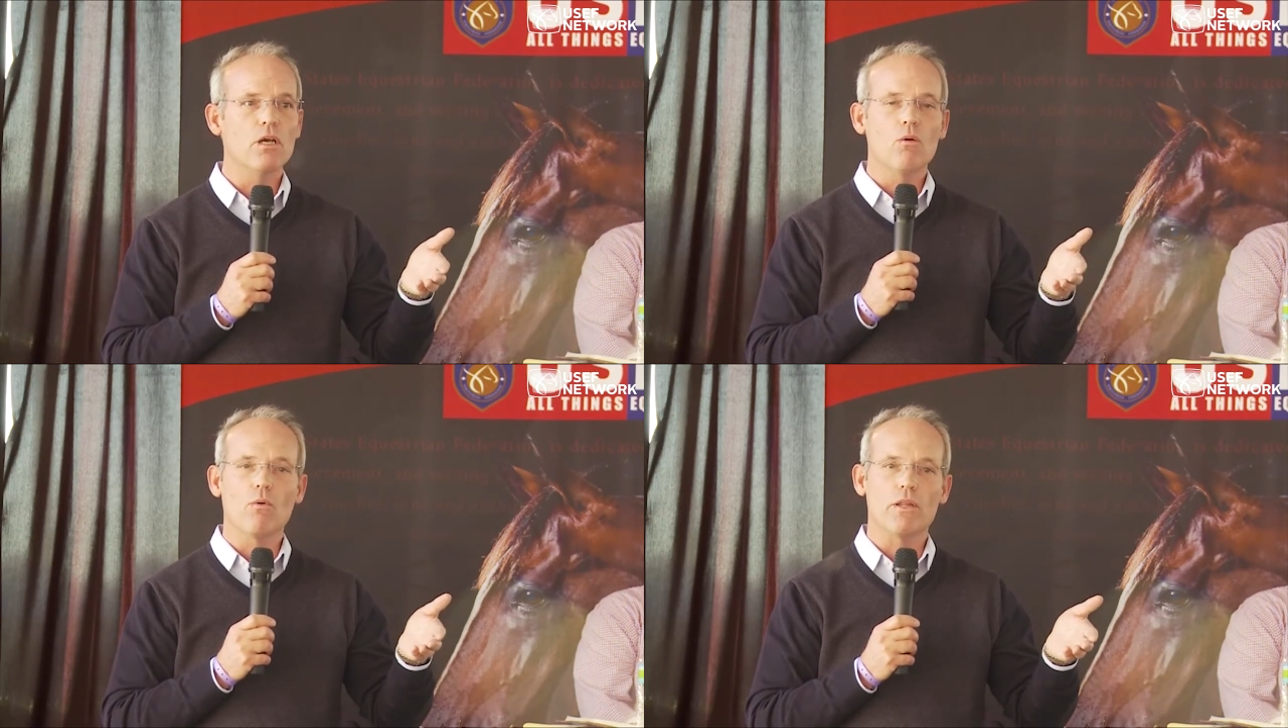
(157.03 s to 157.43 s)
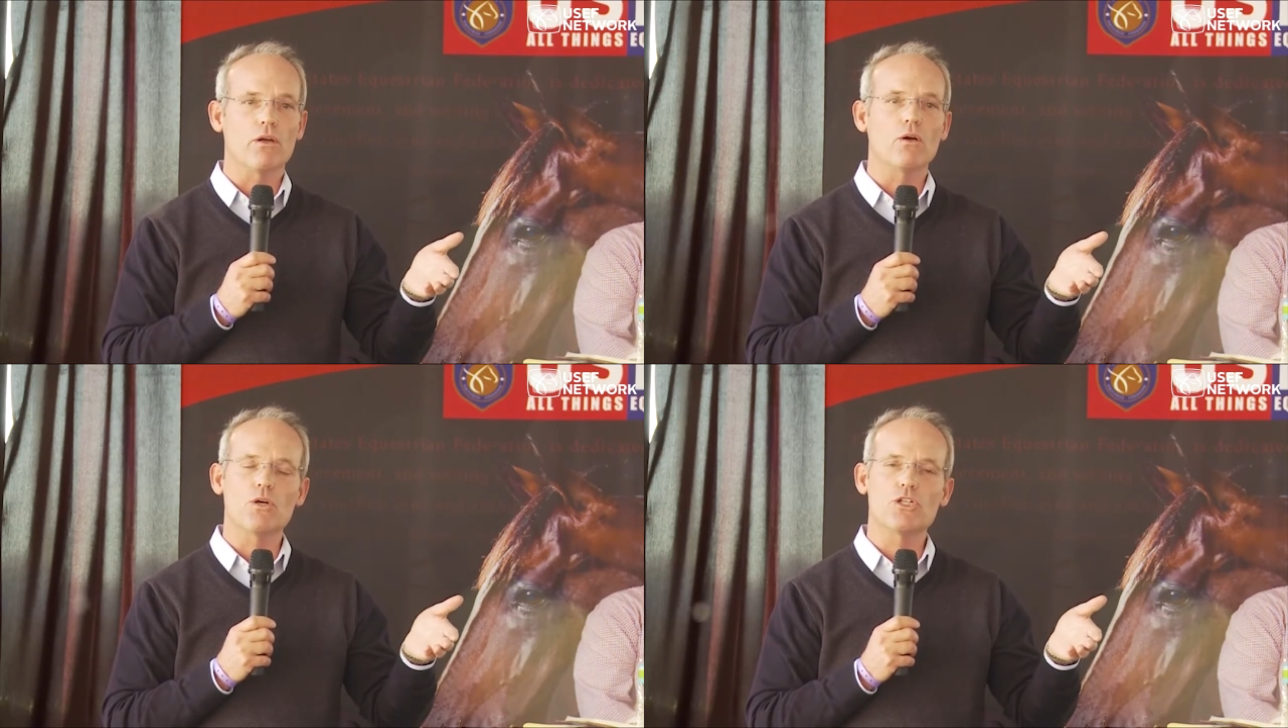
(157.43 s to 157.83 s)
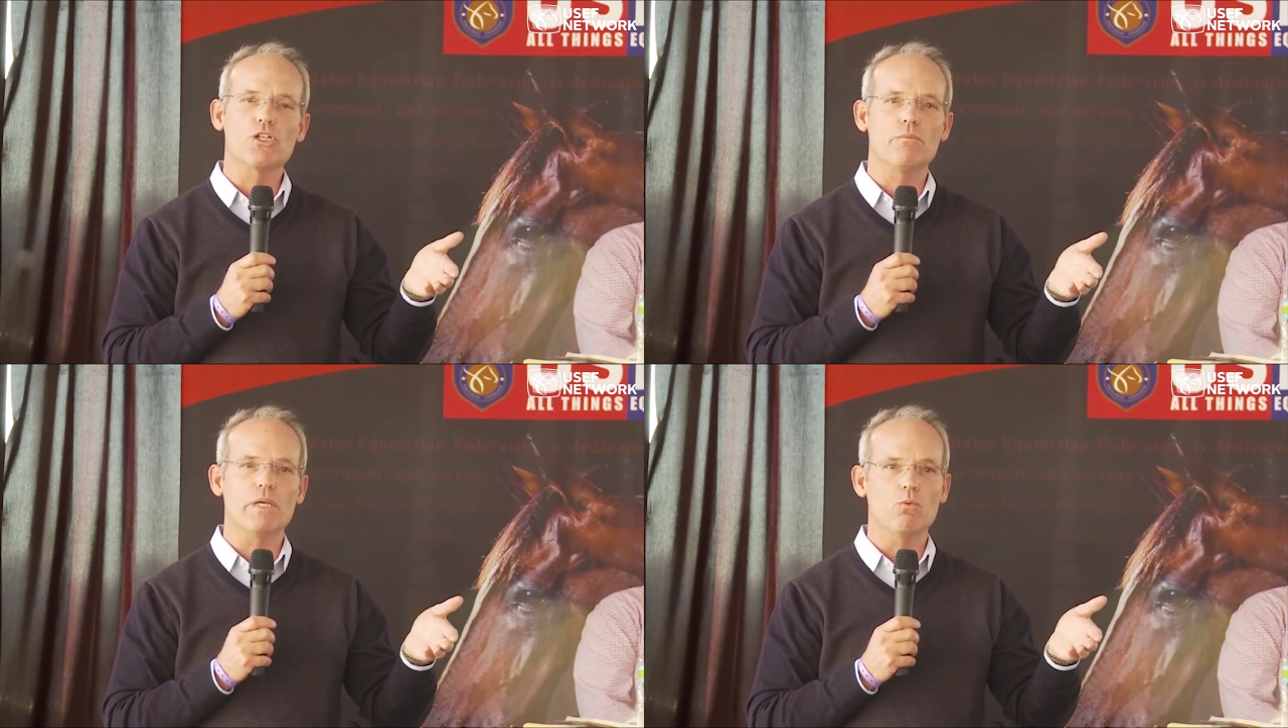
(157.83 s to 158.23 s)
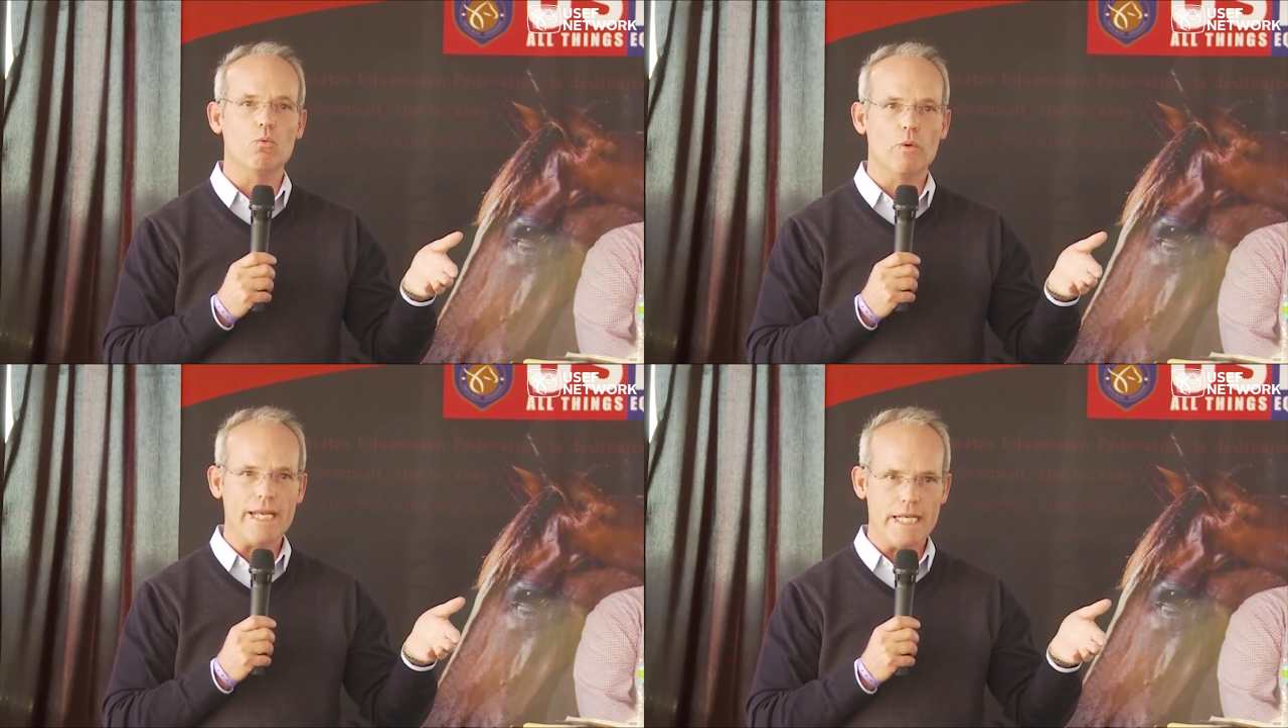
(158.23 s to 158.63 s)
whether a horse should be
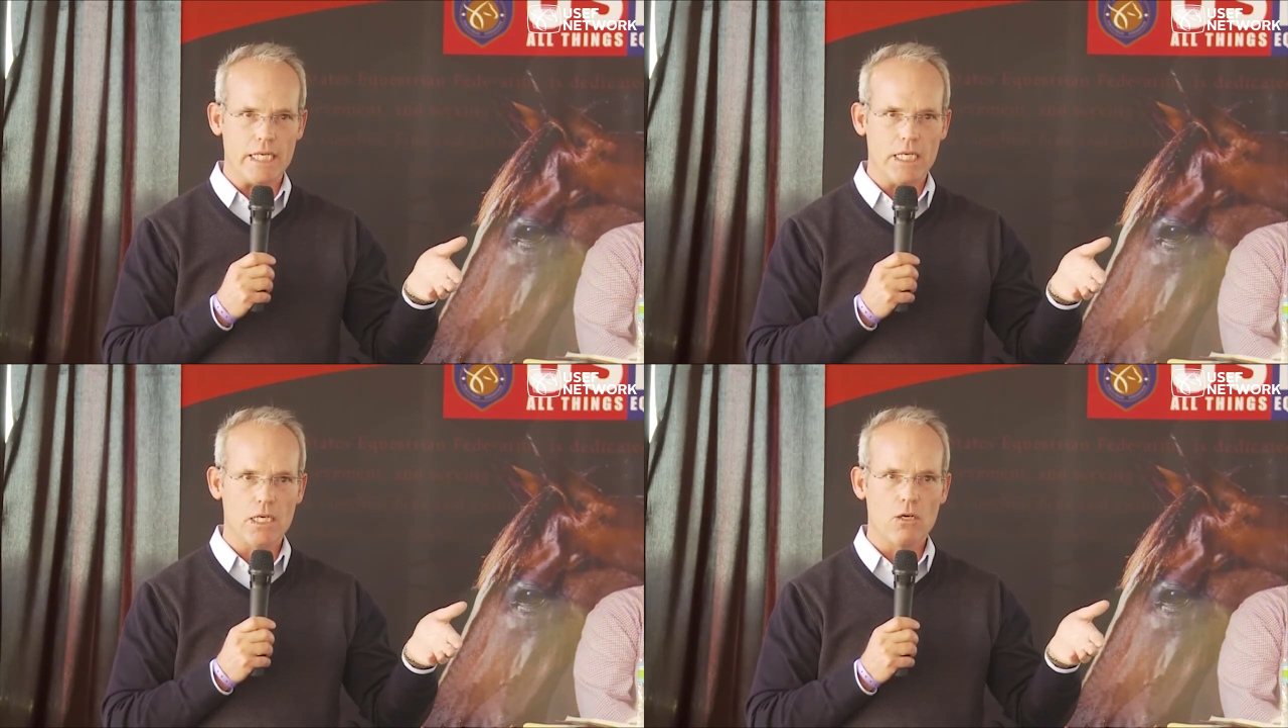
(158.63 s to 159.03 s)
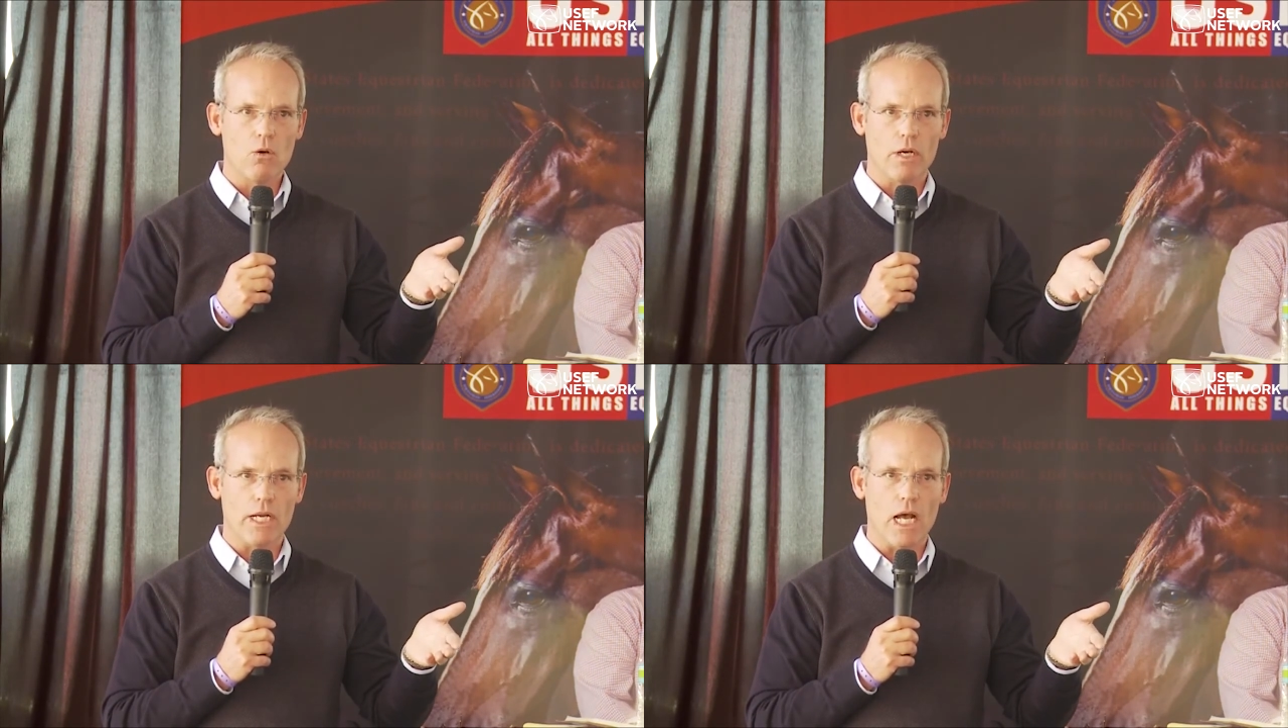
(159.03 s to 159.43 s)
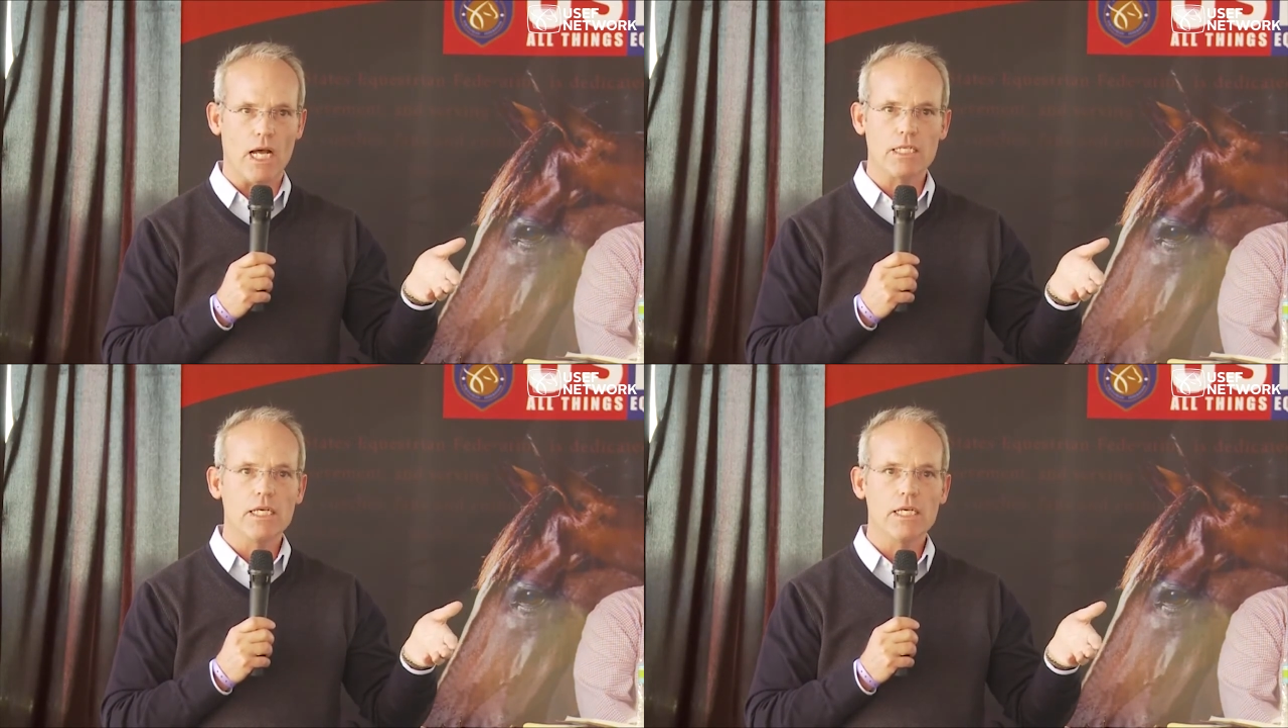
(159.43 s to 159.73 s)
ridden or not.